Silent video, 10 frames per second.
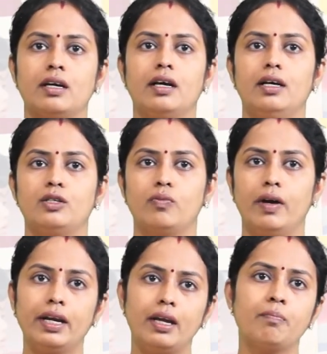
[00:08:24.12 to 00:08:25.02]
is
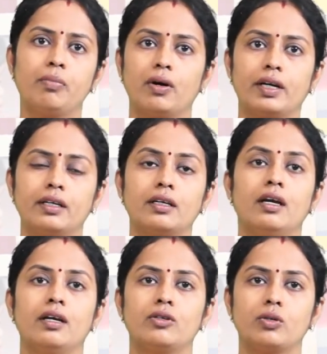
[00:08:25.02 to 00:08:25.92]
very important
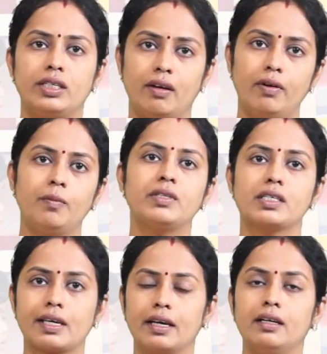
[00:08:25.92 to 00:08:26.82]
to develop the
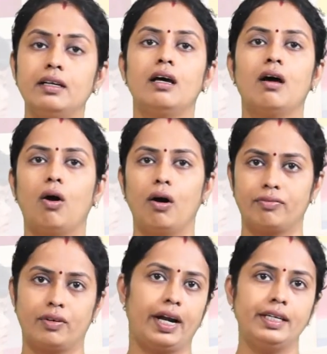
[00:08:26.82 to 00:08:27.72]
skill of
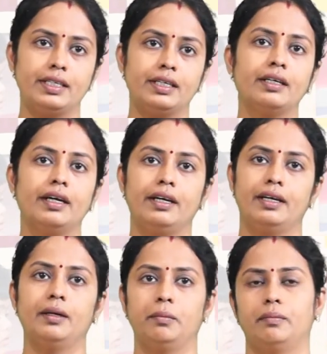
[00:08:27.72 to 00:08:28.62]
writing in him.